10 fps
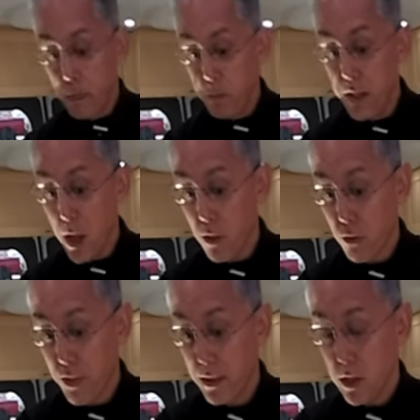The other
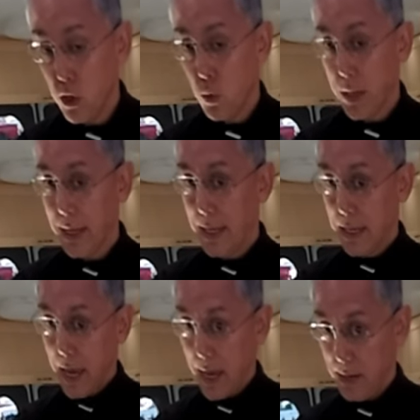thing that you can
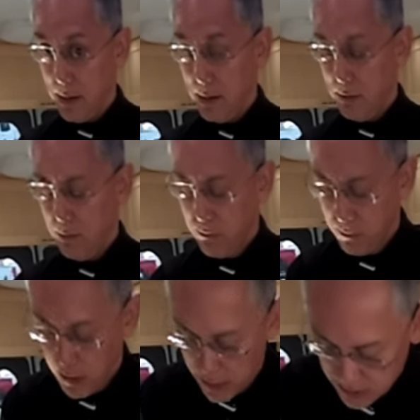get as